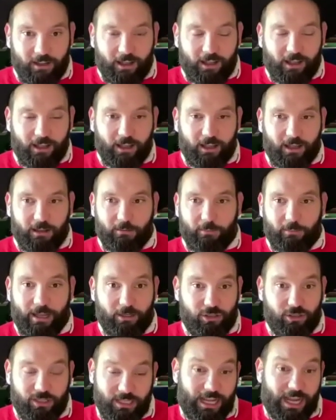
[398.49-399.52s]
um,
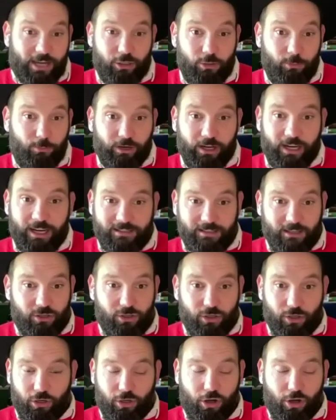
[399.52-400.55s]
and, to, and to bring us
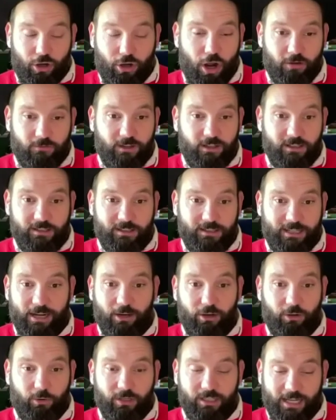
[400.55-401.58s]
into her confidence and tell,
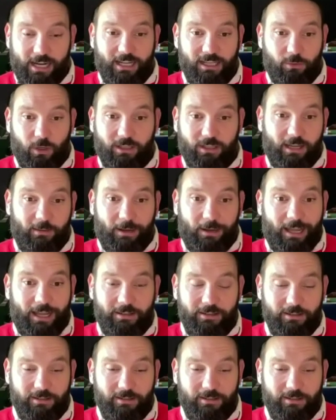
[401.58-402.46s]
her, tell us what that plan